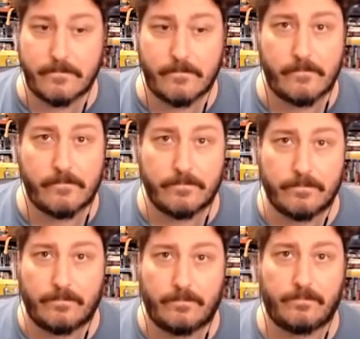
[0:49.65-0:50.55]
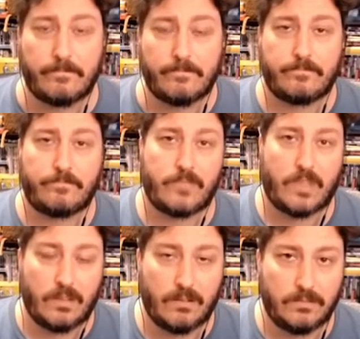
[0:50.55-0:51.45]

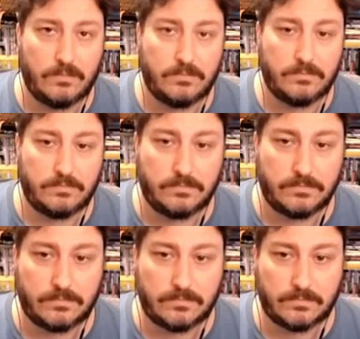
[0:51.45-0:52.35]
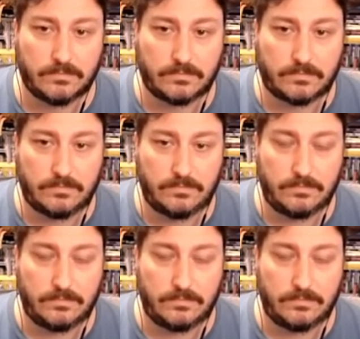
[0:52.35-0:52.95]
(not speaking)